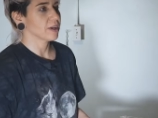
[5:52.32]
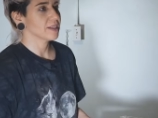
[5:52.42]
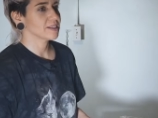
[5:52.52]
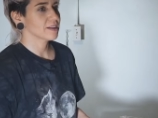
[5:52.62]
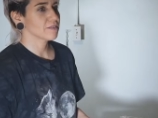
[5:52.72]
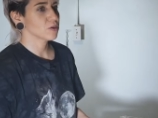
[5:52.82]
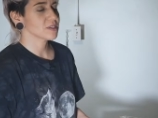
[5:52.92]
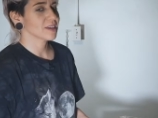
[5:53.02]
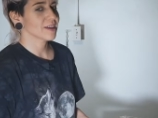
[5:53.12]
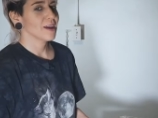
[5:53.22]
instead of
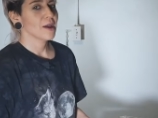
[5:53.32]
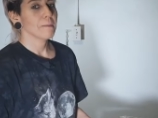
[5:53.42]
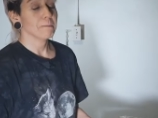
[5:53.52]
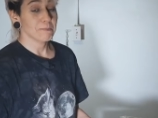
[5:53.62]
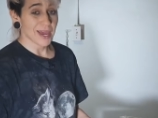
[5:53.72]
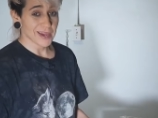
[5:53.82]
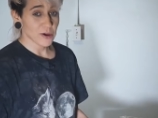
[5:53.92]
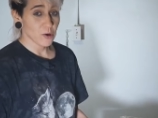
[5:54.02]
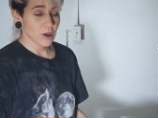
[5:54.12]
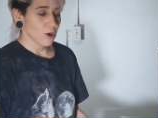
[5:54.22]
using
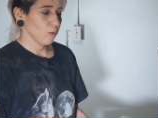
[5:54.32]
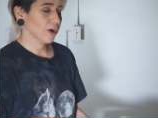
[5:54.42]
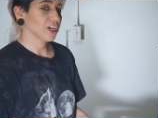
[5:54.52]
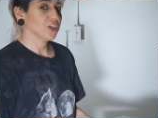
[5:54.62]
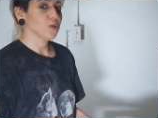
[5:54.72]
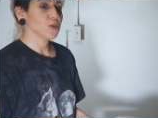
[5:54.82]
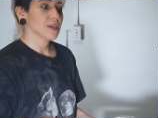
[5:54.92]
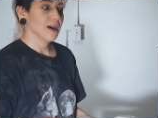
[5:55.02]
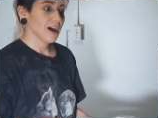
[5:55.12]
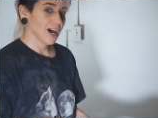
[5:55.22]
mayo, we're going to use
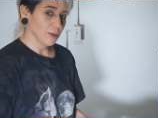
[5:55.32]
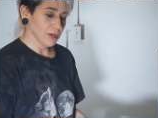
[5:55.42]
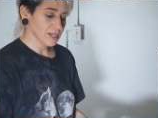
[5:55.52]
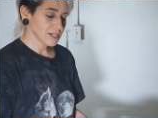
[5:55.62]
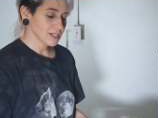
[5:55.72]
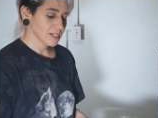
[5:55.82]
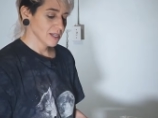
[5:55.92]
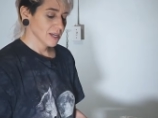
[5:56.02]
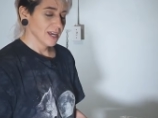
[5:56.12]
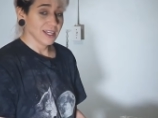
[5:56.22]
hummus.
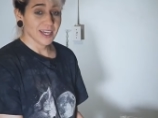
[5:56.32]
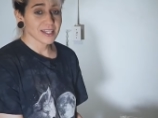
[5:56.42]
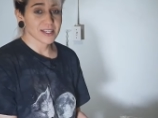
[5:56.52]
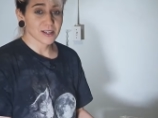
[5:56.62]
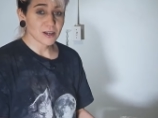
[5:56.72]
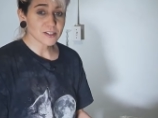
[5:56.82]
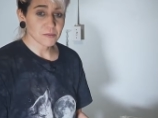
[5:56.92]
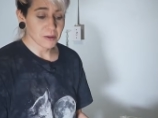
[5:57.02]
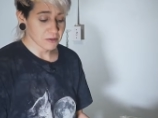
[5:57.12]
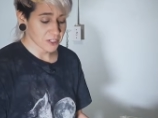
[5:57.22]
And yes, it's also
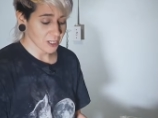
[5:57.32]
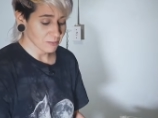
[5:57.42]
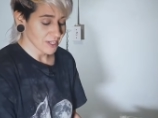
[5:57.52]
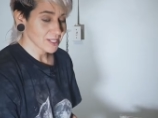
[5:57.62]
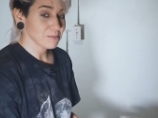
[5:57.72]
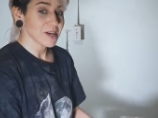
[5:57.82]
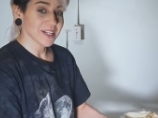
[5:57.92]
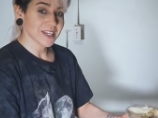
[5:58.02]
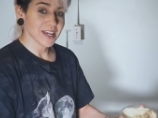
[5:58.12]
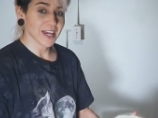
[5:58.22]
made with chickpeas,
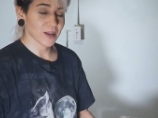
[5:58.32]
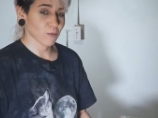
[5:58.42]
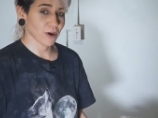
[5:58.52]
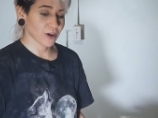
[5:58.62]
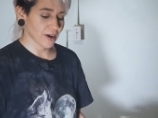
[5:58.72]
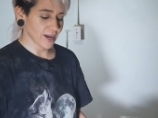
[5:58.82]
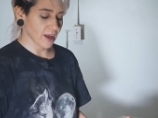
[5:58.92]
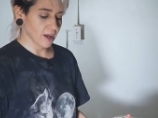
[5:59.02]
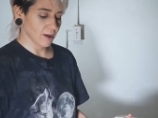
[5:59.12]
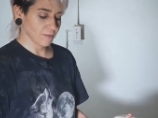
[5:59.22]
but it can work great
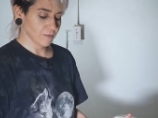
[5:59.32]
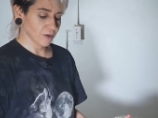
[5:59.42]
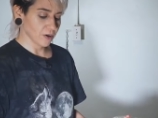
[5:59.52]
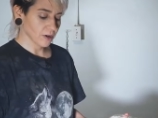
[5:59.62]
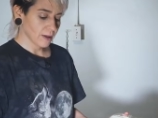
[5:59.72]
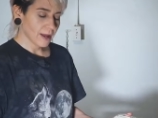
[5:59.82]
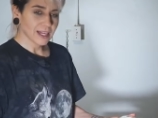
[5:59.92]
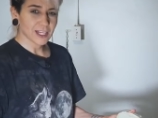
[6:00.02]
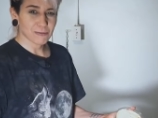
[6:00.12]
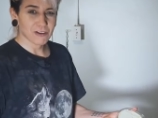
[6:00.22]
for
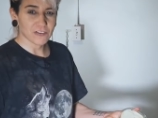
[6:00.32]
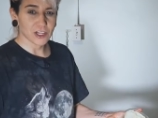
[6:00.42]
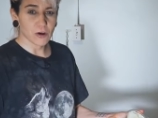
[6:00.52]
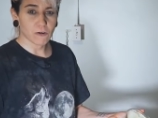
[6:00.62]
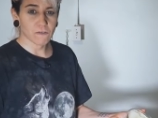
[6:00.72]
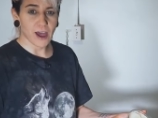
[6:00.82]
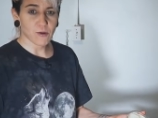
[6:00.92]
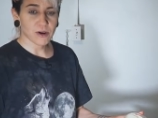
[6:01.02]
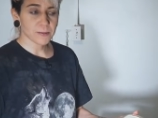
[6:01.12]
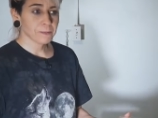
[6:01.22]
a little bit of a lower
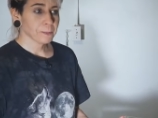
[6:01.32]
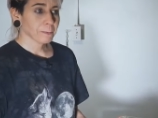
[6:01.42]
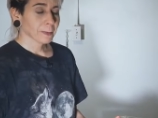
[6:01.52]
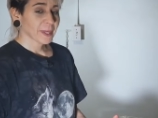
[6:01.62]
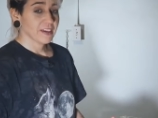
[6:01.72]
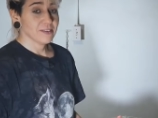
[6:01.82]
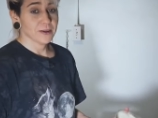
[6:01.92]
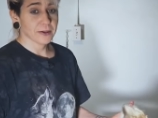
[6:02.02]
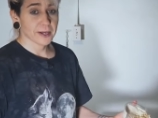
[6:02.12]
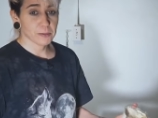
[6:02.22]
fat one. If you
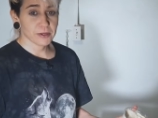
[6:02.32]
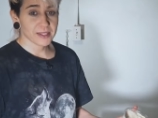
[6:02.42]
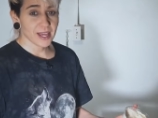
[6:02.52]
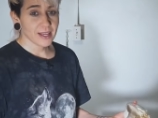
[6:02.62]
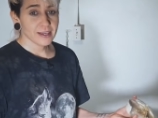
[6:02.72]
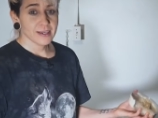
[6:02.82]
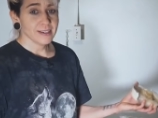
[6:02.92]
don't care about that,